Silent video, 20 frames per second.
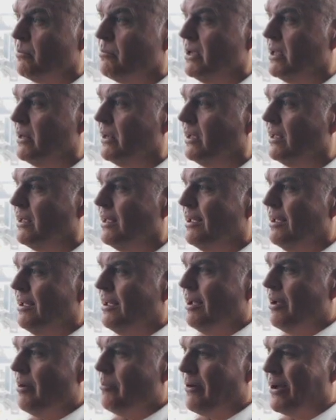media
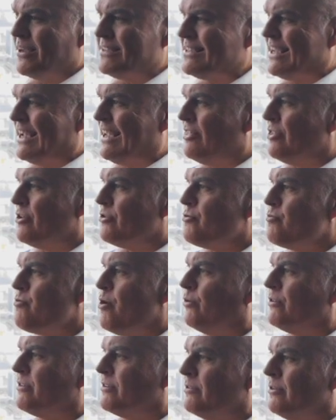by saying this
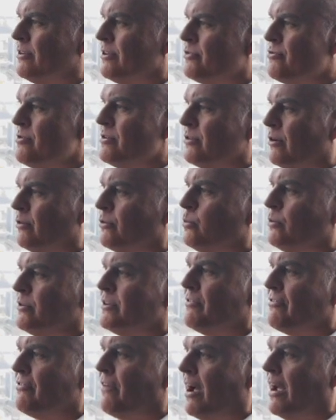result will
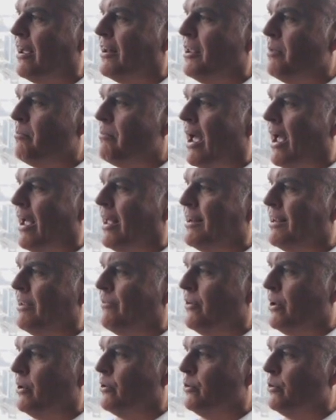define him, and if he